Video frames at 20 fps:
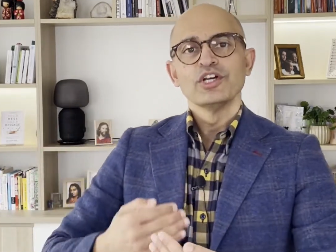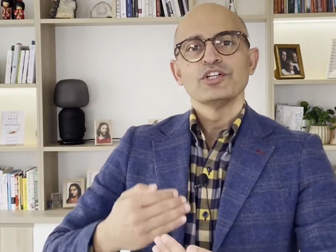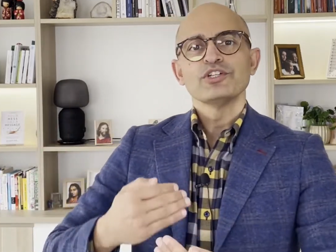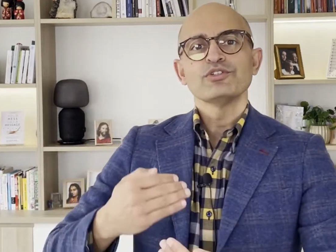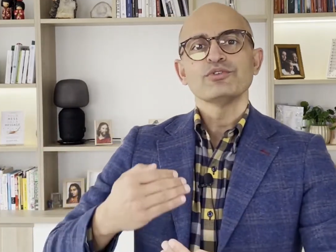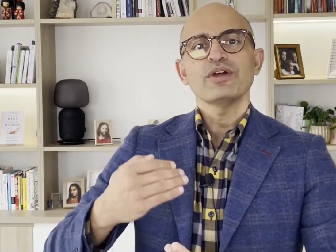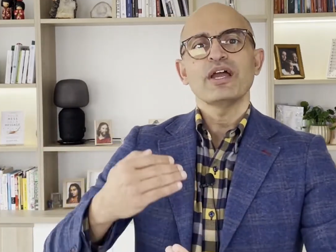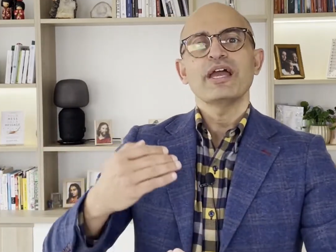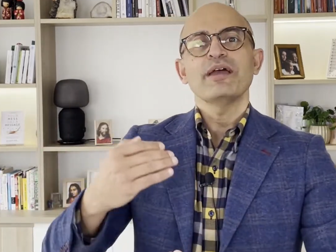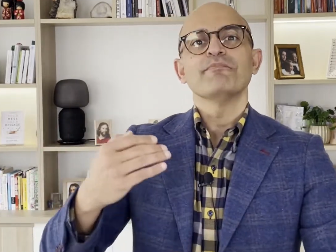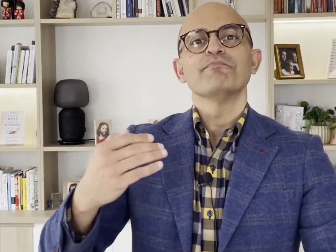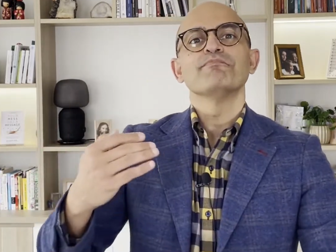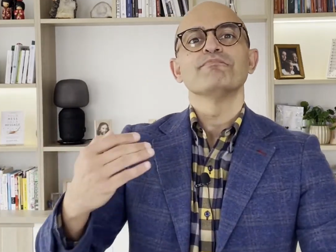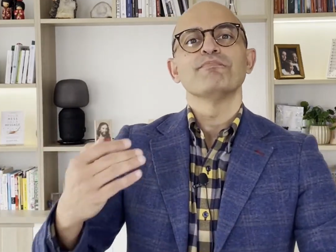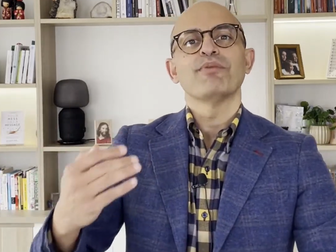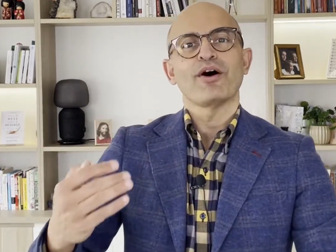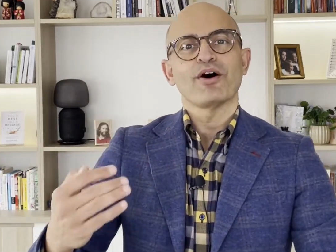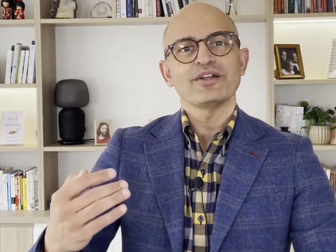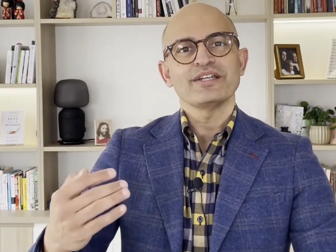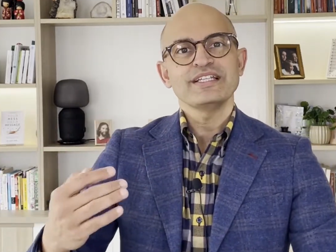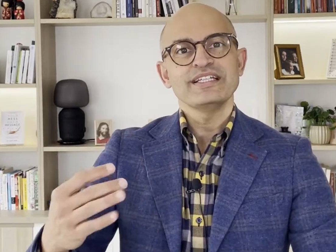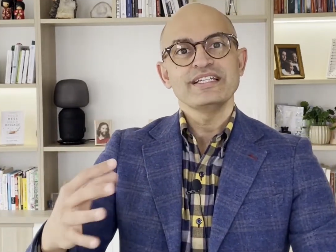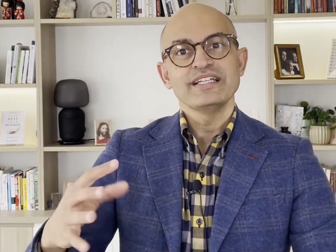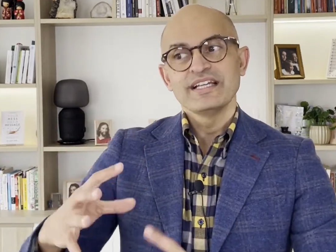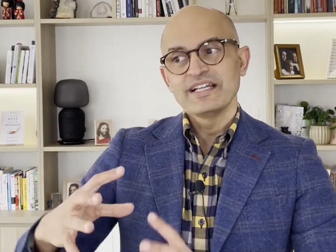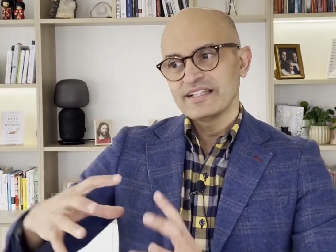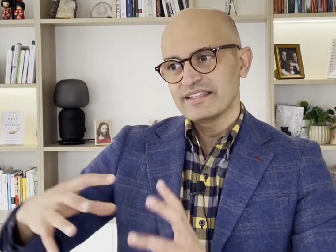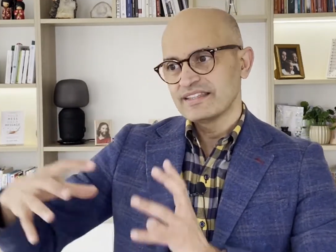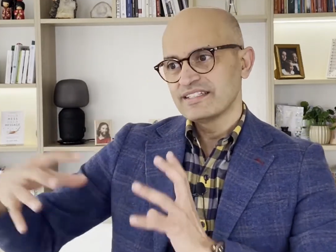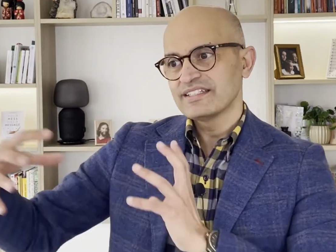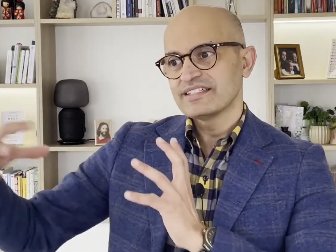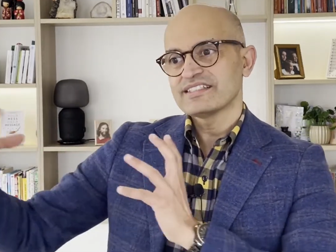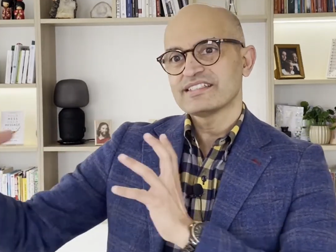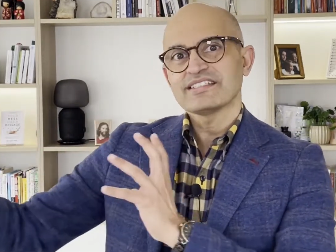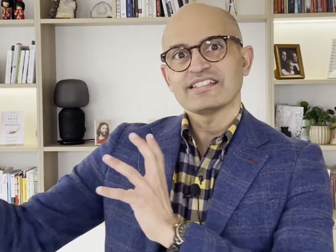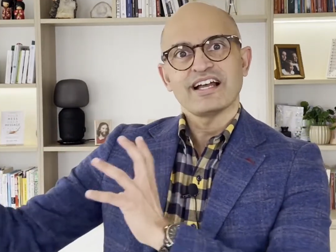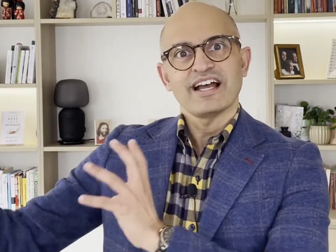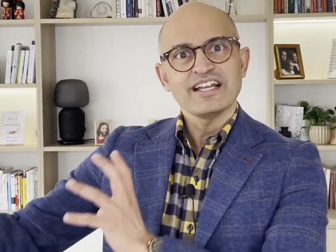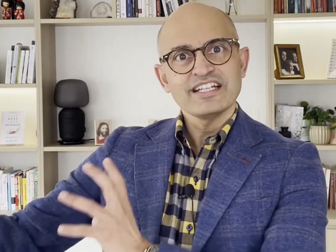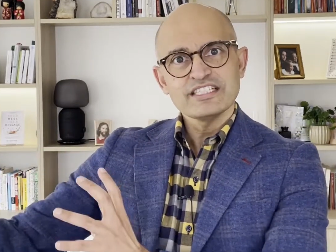to embody the
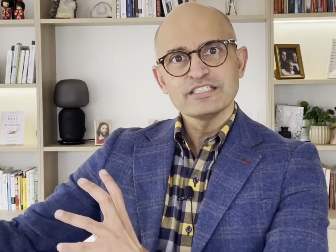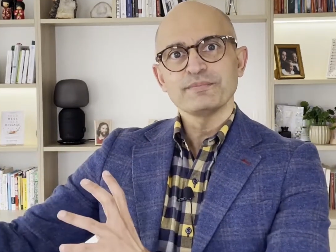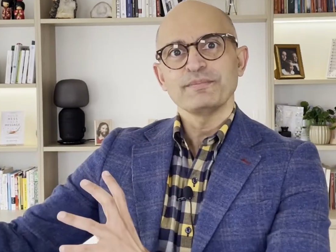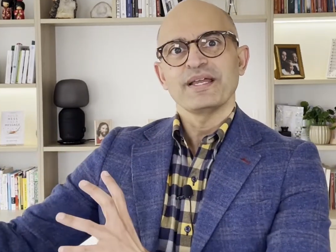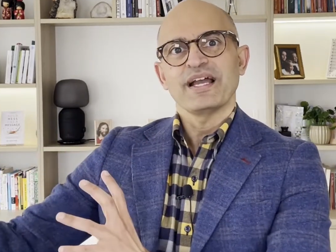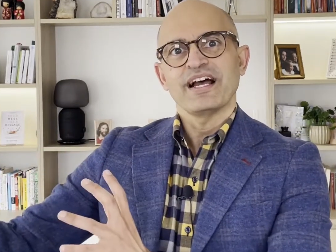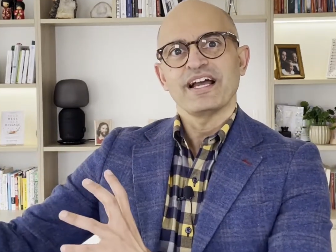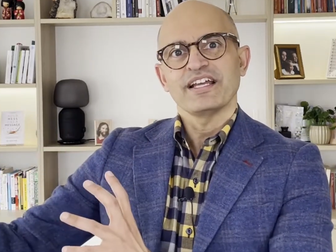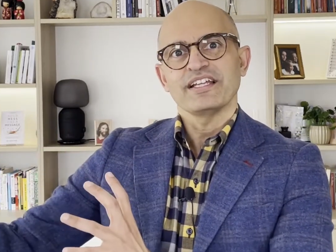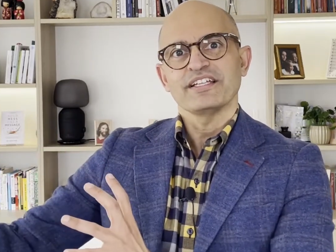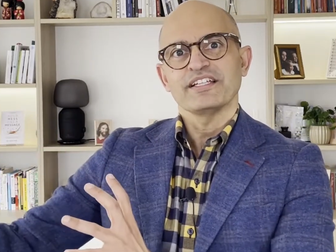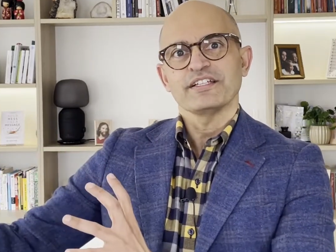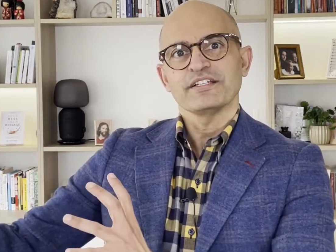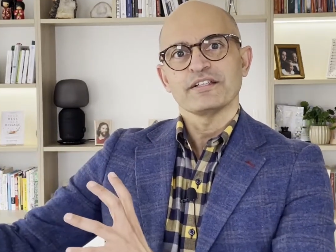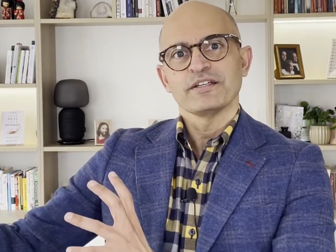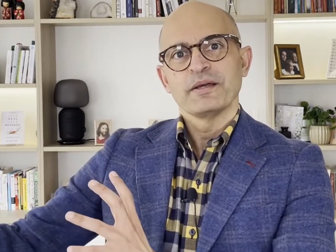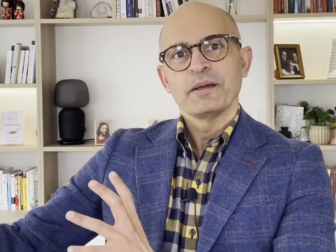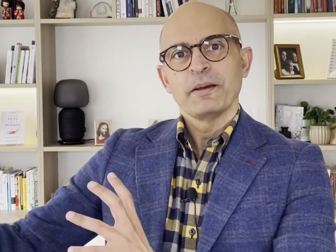science behind it.